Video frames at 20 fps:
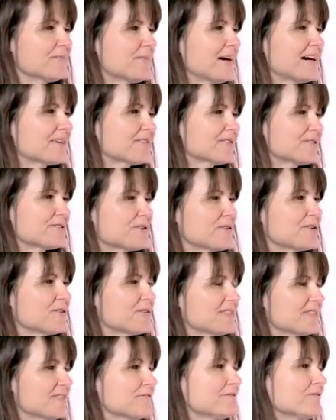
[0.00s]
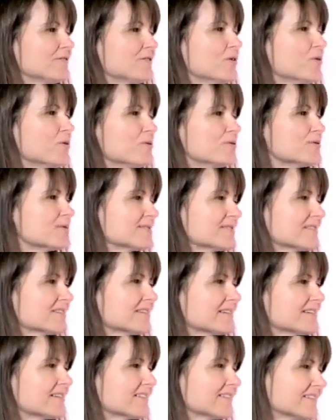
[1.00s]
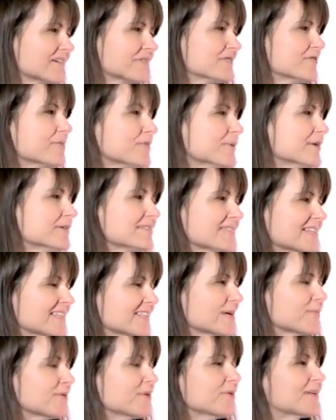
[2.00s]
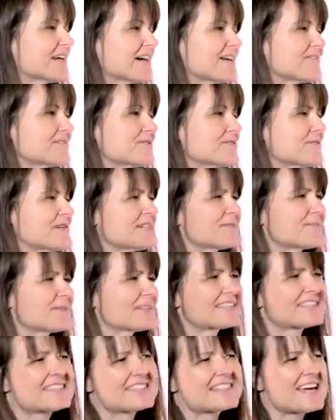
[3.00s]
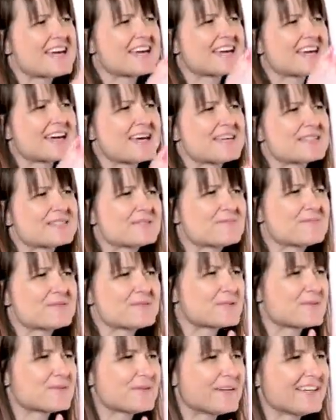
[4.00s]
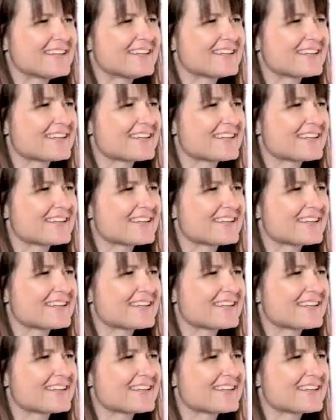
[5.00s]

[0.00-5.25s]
milestones and floors of the building that we would have to reach, but the staircase in between